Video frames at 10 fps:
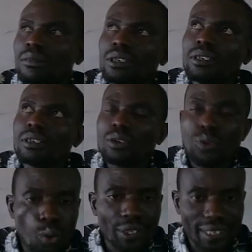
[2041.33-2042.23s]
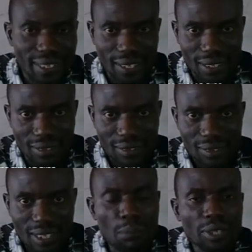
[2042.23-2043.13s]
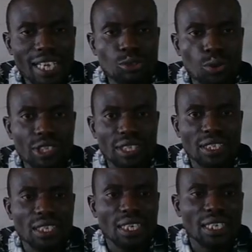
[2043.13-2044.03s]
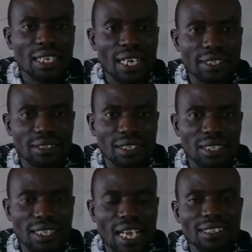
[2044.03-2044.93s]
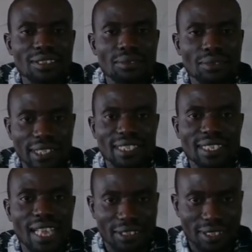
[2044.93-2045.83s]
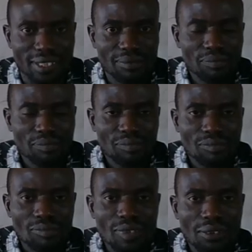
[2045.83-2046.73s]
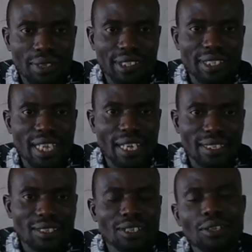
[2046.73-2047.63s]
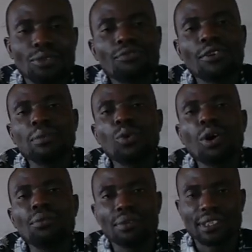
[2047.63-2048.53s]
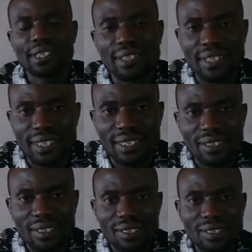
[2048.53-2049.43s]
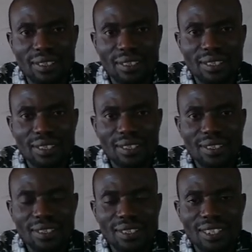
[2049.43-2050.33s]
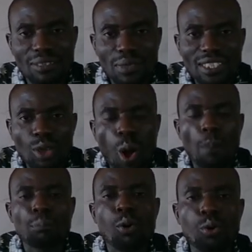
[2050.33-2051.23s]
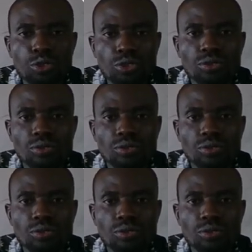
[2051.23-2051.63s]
quantity, important quantity in electricity. That is resistance. From the word resist, it means oppose.